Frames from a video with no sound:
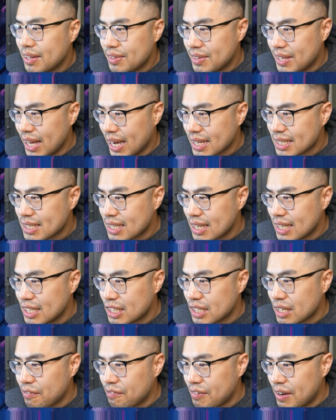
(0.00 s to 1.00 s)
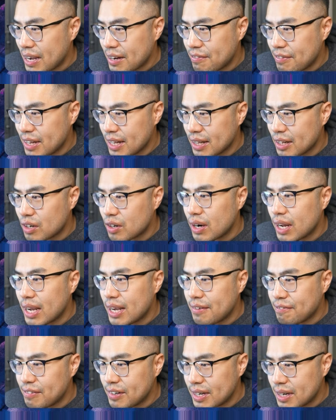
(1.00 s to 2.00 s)
Next is Effect Veiler,
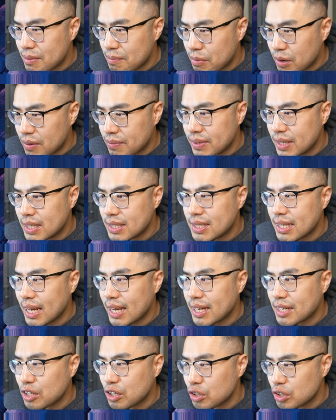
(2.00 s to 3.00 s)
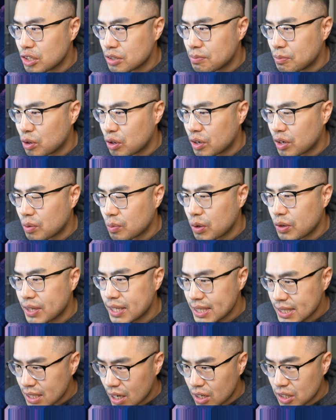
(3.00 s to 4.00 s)
Infinite Impermanence, and Ghost Mourner. Well,
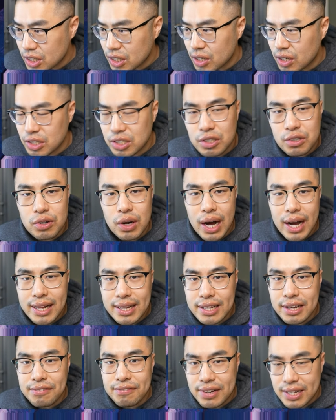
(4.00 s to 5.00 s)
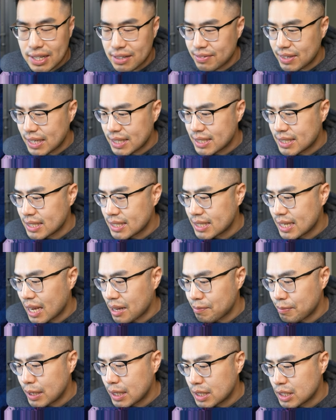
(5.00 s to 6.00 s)
these cards are also highly effective against this
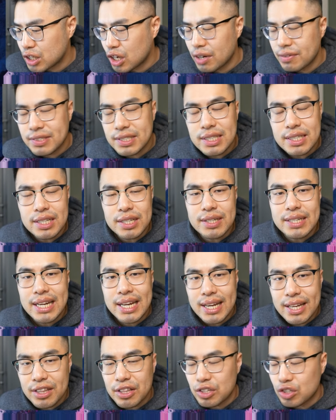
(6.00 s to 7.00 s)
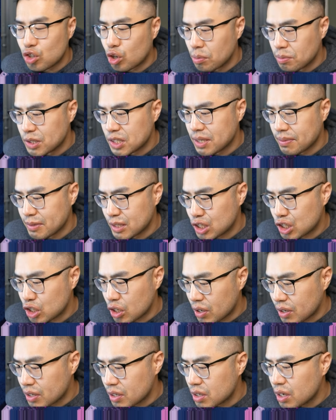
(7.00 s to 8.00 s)
deck because obviously you can hit their normal summon
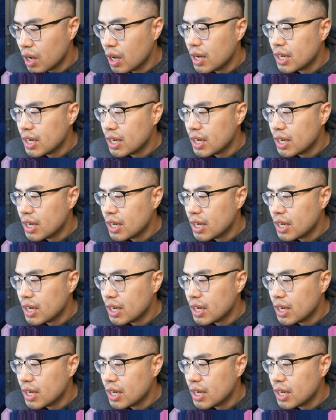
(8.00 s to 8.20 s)
starter.